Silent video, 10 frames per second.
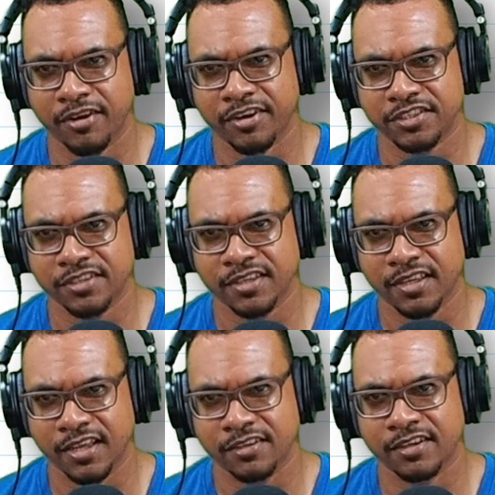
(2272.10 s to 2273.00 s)
direction,
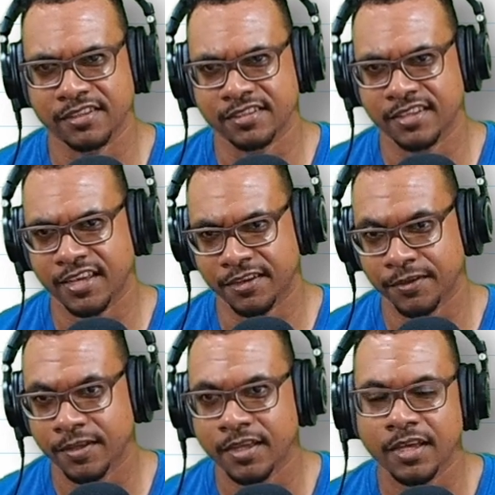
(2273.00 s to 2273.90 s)
head connected to head.
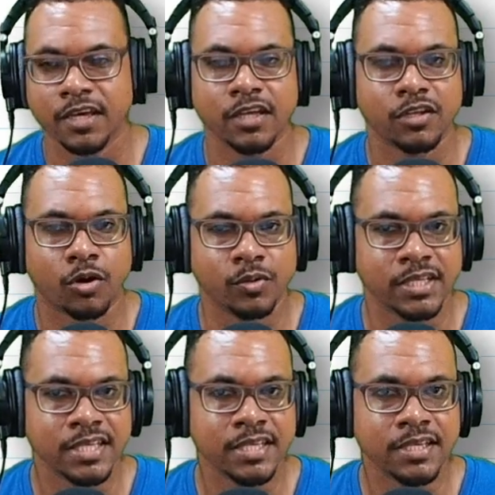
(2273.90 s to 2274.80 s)
Now,
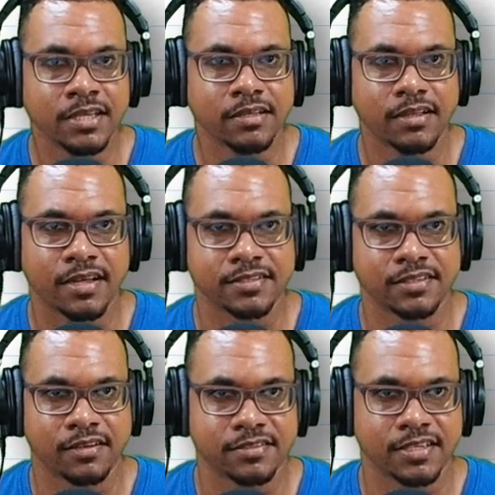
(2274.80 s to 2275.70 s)
E, as they
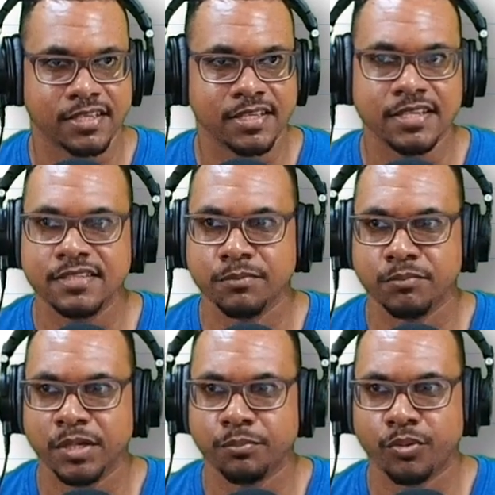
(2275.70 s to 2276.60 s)
tell us here, E is the
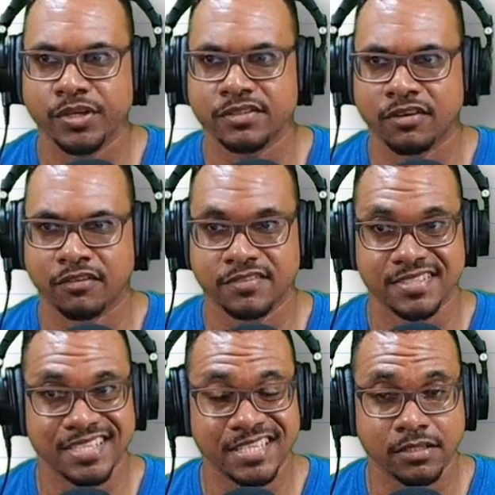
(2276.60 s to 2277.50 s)
midpoint of
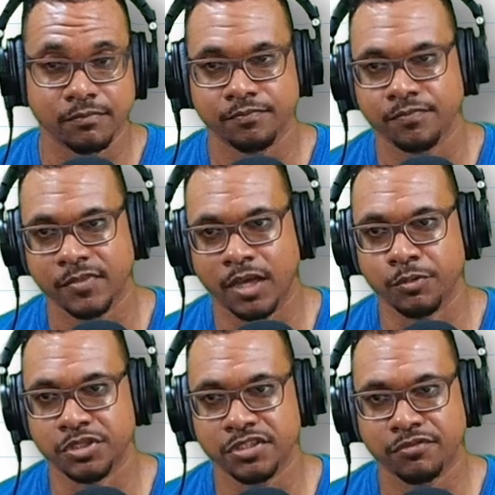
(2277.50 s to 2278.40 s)
CD, and
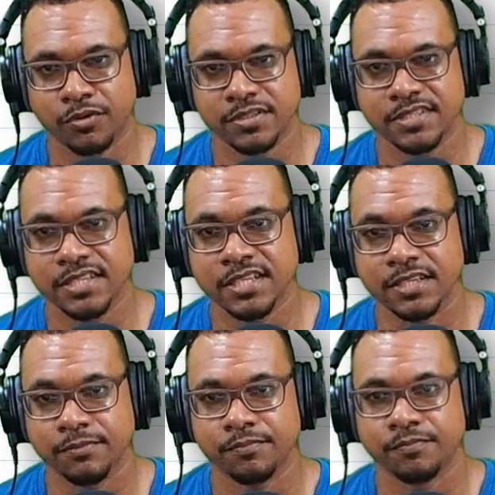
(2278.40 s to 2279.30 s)
we just found
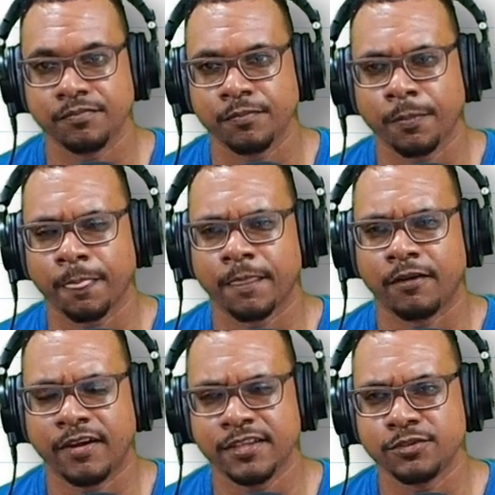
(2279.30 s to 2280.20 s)
CD.
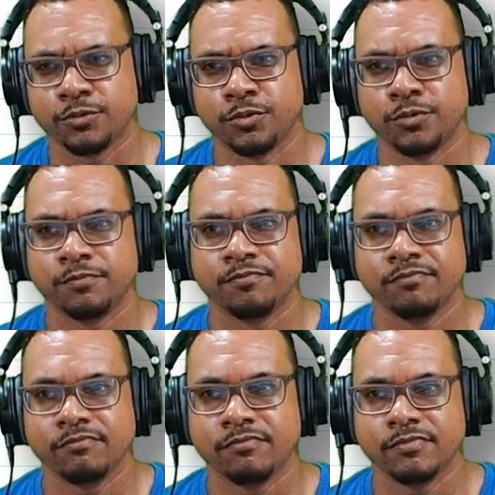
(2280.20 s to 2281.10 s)
All right, so
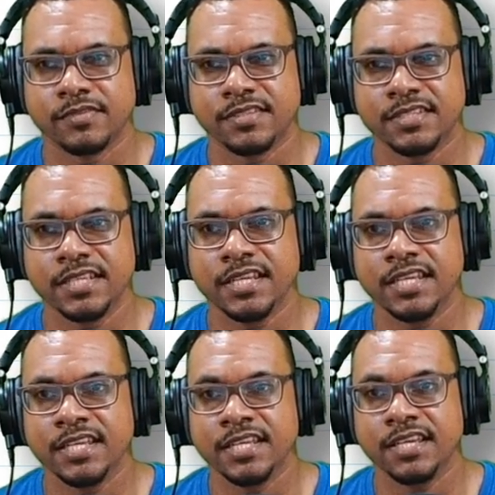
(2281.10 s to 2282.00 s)

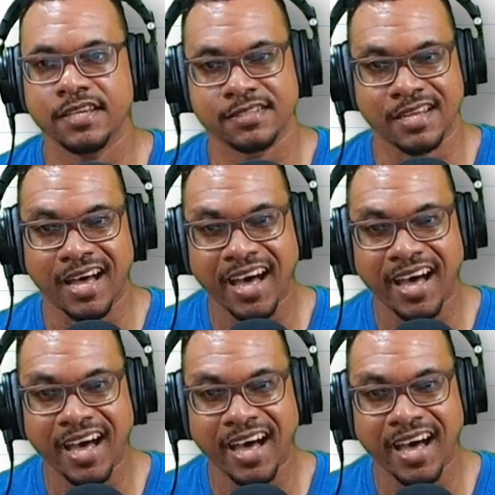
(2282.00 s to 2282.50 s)
CE is a